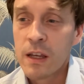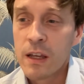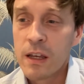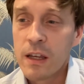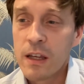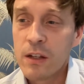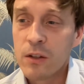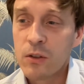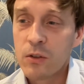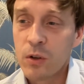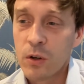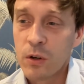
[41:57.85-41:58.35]

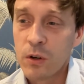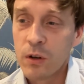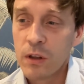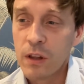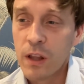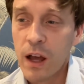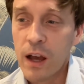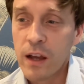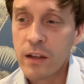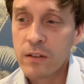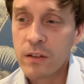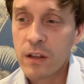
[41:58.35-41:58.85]

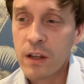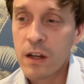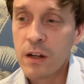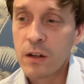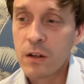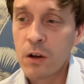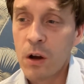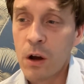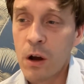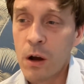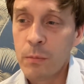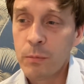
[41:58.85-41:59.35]
internalize and
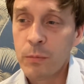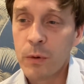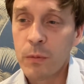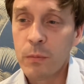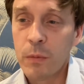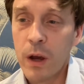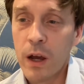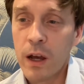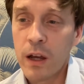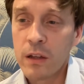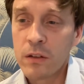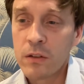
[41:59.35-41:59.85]

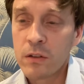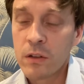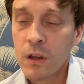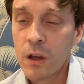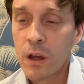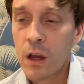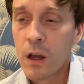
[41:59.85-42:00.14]
compromise.